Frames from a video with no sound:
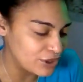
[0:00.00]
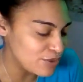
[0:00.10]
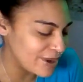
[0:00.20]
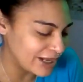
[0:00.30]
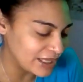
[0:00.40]
You
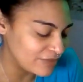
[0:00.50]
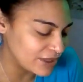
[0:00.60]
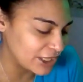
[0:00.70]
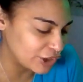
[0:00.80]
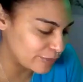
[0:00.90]
may not even
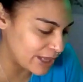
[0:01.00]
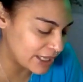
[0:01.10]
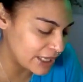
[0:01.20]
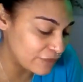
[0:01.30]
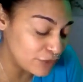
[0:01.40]
care about
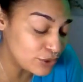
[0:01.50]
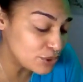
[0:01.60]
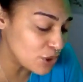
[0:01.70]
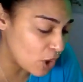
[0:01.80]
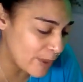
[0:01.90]
it. If you do
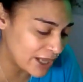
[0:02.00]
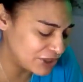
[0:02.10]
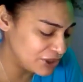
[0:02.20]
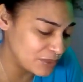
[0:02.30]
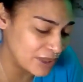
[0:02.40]
know about it,
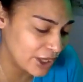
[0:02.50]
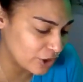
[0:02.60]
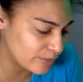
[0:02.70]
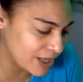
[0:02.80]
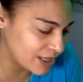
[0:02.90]
you don't
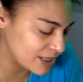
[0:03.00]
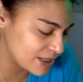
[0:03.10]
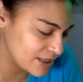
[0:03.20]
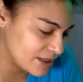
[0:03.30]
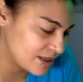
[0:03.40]
care about
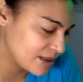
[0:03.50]
it.